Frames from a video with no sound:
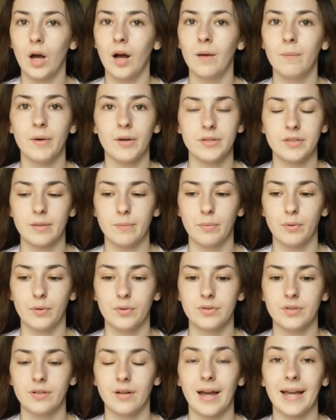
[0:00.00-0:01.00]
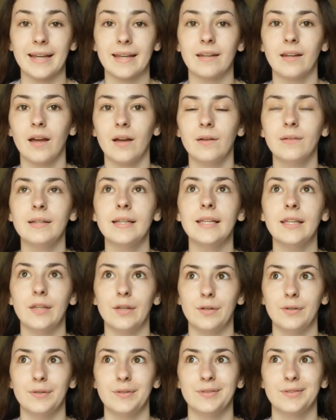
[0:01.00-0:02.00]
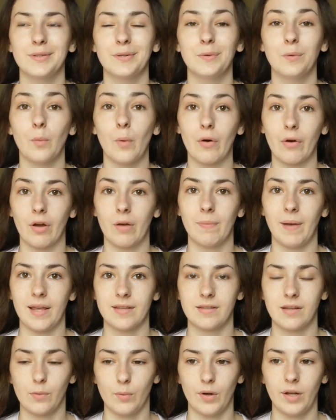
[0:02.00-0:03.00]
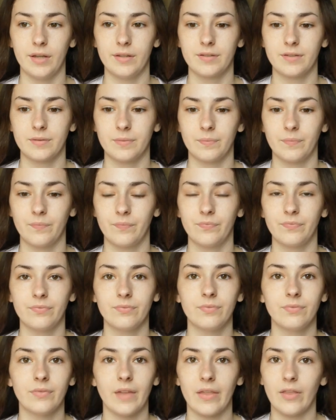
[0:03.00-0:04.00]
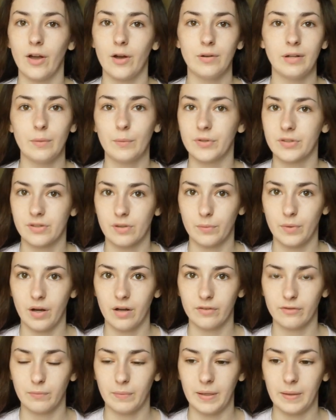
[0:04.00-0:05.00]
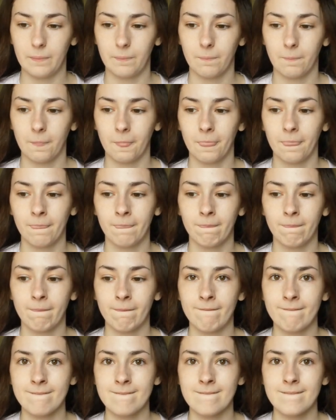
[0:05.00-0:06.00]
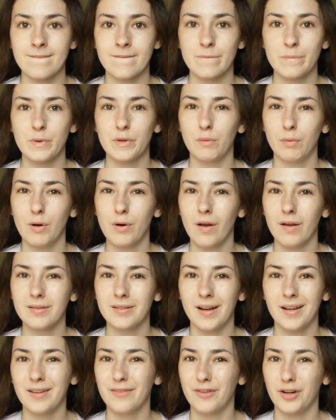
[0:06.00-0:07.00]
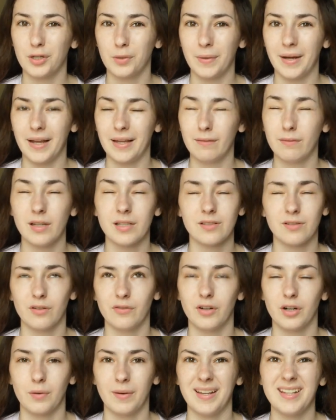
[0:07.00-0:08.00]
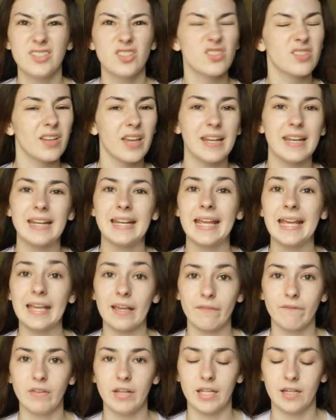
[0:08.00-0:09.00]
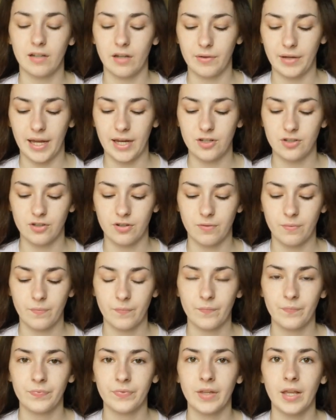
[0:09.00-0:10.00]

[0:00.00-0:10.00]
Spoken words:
Utmost important. I can only use Wilko plastic wallets. They're the only ones that work for me. But the Wilko's kind of far away. It's not far away, it's just in an inconvenient location.